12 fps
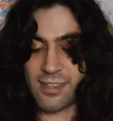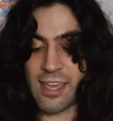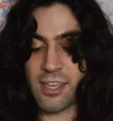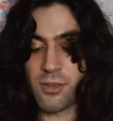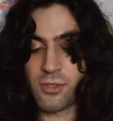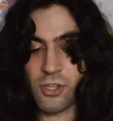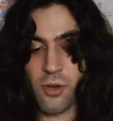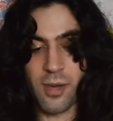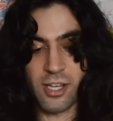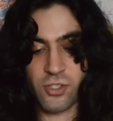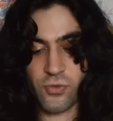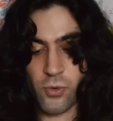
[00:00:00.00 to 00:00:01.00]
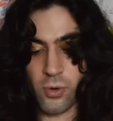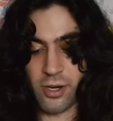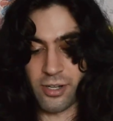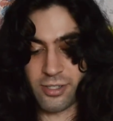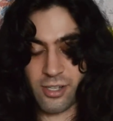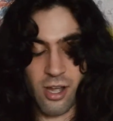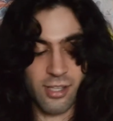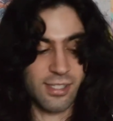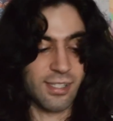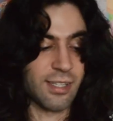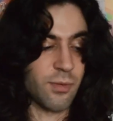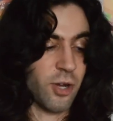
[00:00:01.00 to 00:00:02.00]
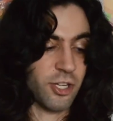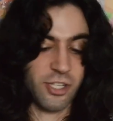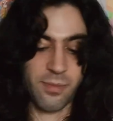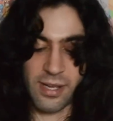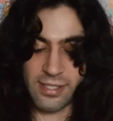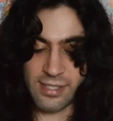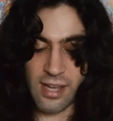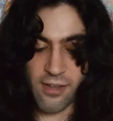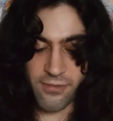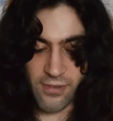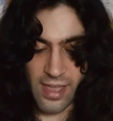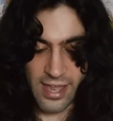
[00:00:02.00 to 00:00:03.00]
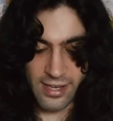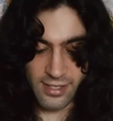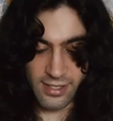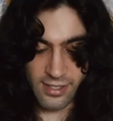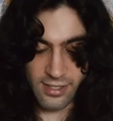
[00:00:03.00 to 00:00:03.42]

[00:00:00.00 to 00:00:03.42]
Thank you so much for constantly watching my stuff and